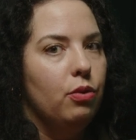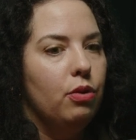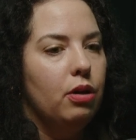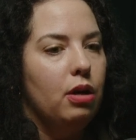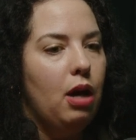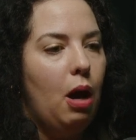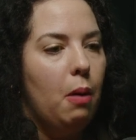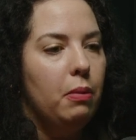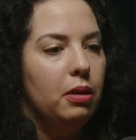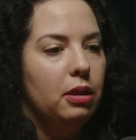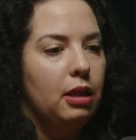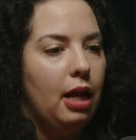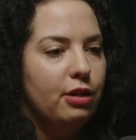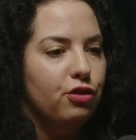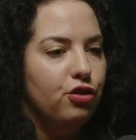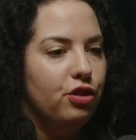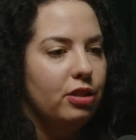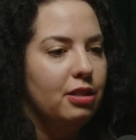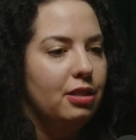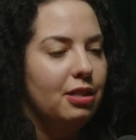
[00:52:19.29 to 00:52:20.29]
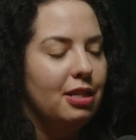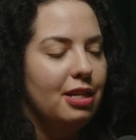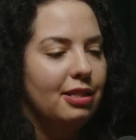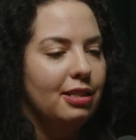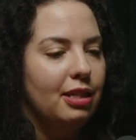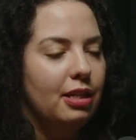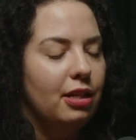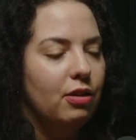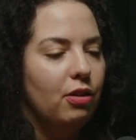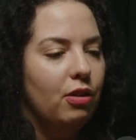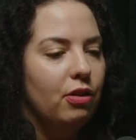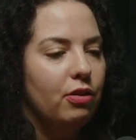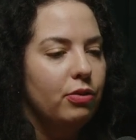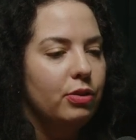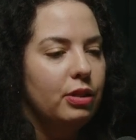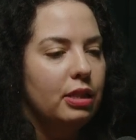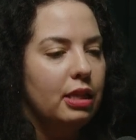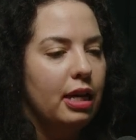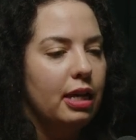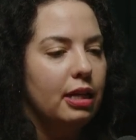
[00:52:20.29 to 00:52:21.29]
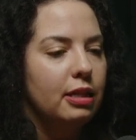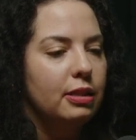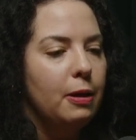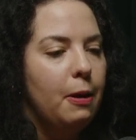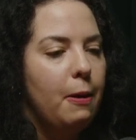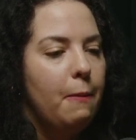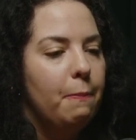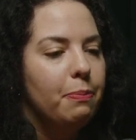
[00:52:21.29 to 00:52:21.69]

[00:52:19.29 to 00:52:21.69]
election season and all those things,